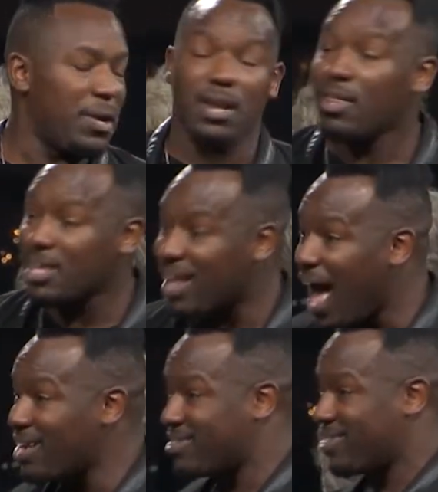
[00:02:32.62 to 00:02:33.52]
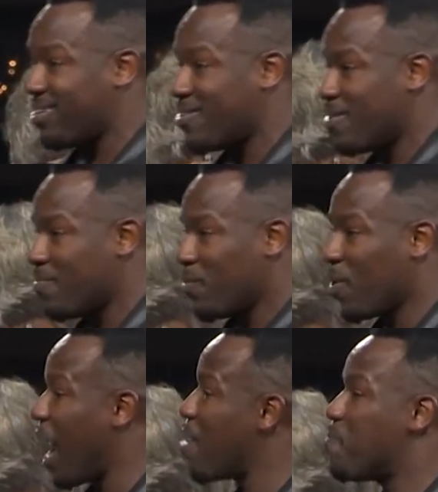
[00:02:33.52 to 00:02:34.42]
But nonetheless.
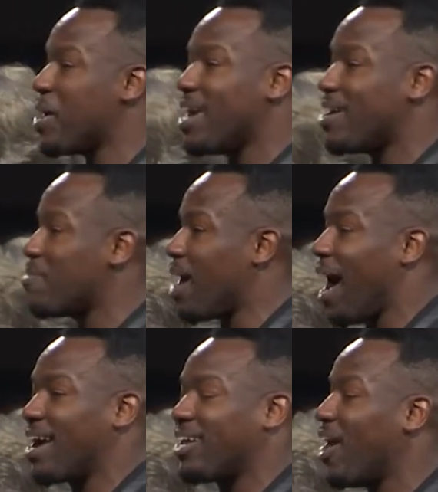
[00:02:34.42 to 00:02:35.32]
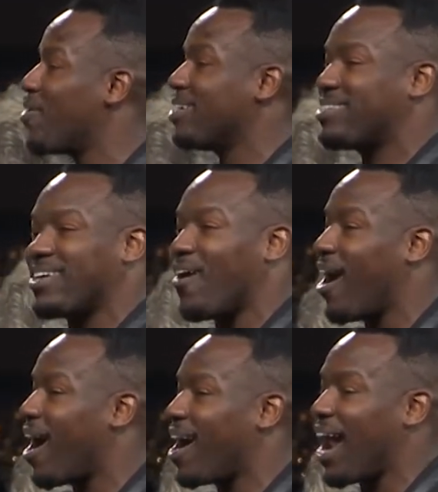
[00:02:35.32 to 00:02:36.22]
When I beat him, I gloated so
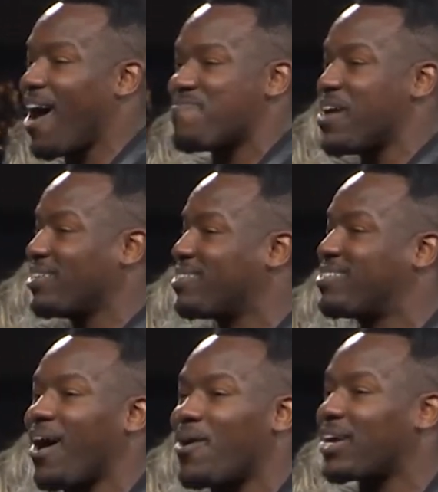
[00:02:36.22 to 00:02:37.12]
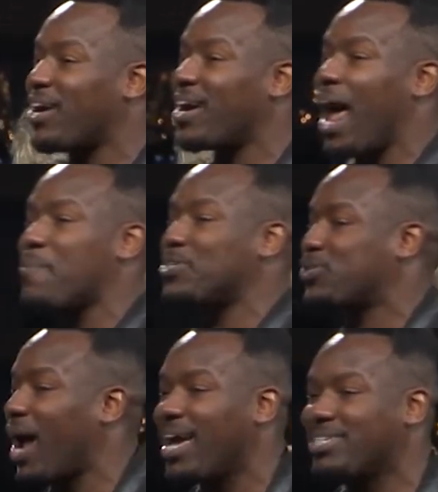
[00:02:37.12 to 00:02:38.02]
hard. I felt so good. I've been
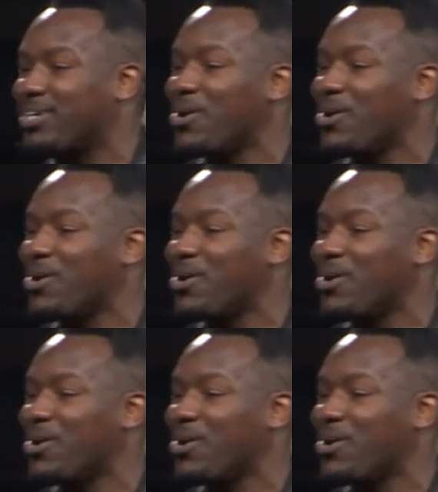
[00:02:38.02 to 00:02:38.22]
trying